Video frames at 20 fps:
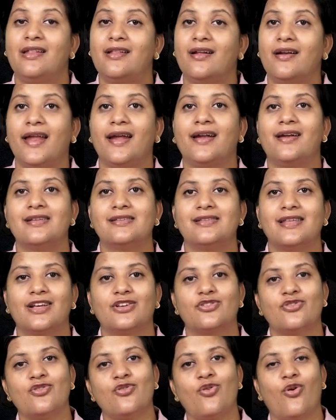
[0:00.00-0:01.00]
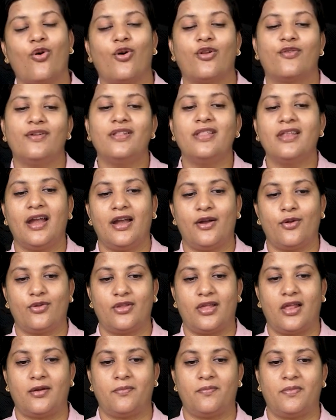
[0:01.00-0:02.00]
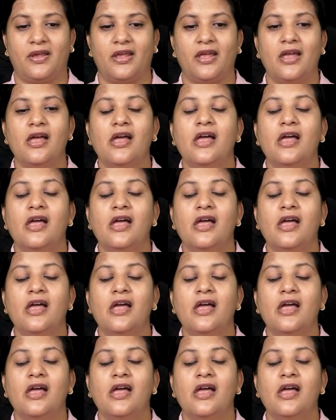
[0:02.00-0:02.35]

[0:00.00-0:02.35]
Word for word: either neck dissection or with radiotherapy.